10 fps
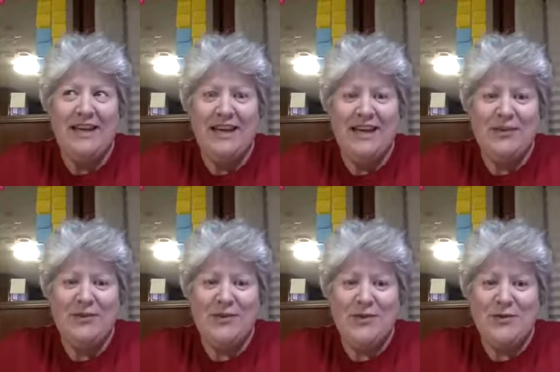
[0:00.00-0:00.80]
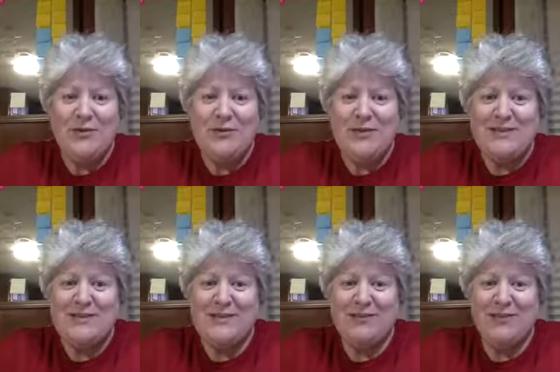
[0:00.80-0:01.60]
even though
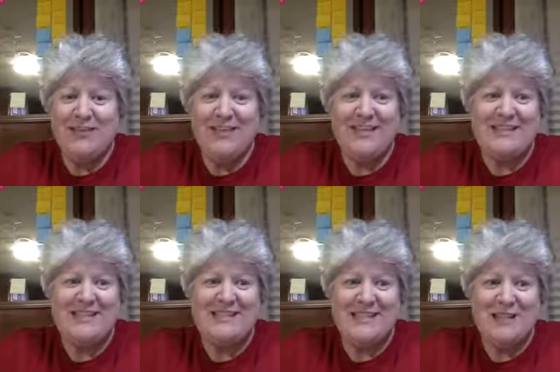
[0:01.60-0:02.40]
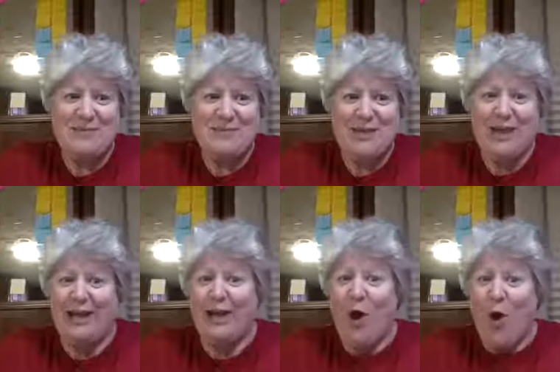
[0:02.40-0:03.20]
Zeffy slept
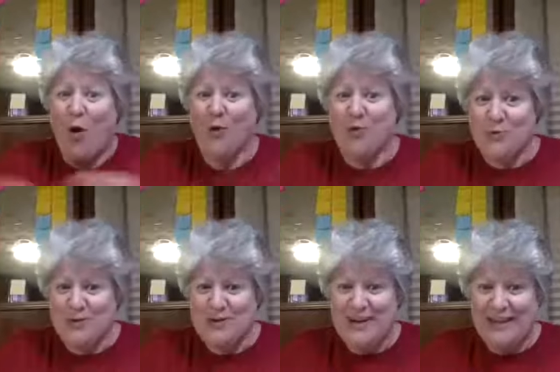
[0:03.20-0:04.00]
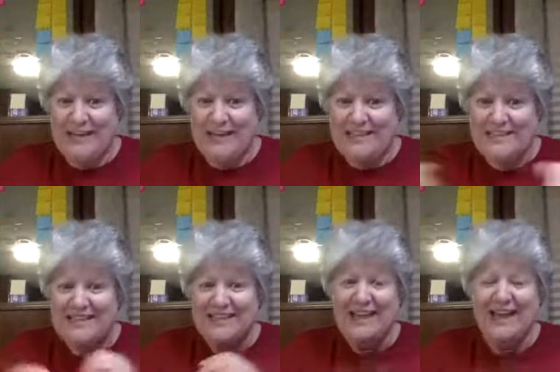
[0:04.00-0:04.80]
like all through the night,
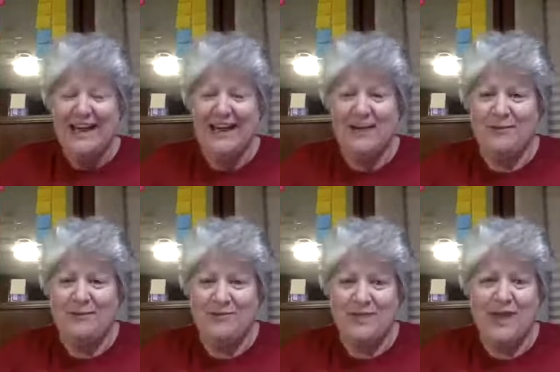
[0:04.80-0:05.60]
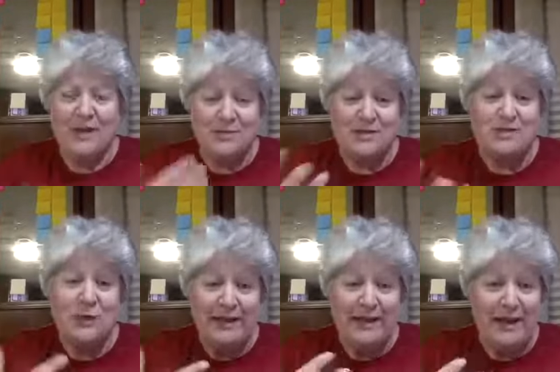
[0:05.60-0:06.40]
I was still
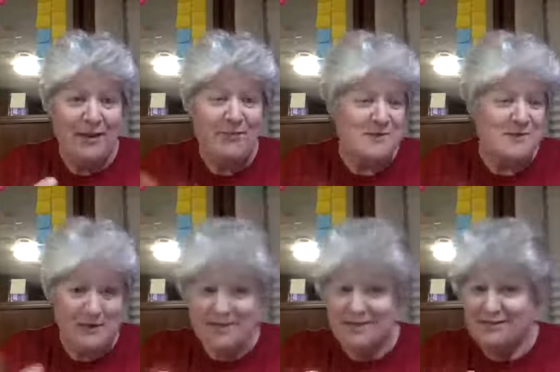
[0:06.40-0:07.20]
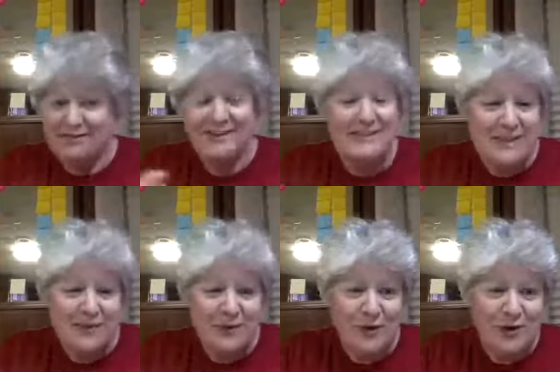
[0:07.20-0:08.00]
waking up listening
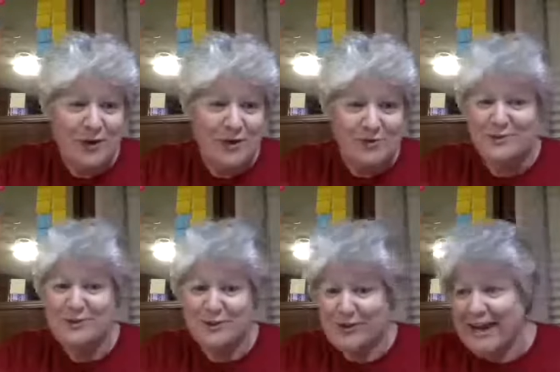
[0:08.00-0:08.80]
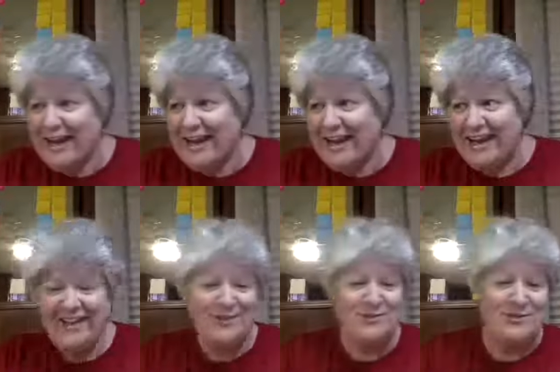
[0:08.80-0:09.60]
for her. Was she
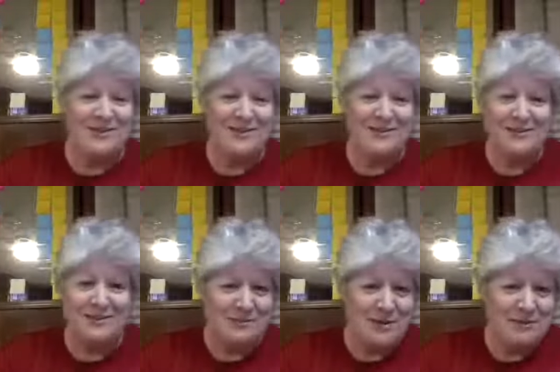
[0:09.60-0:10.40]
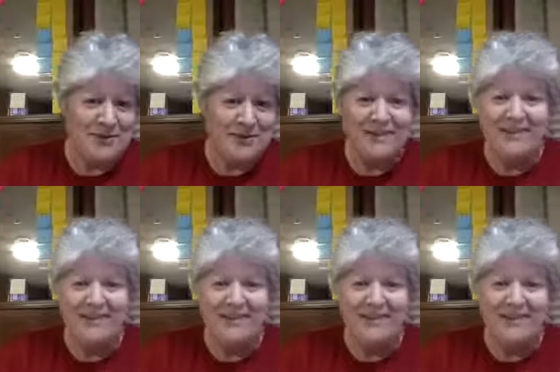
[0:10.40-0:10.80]
okay? Doing the mum thing.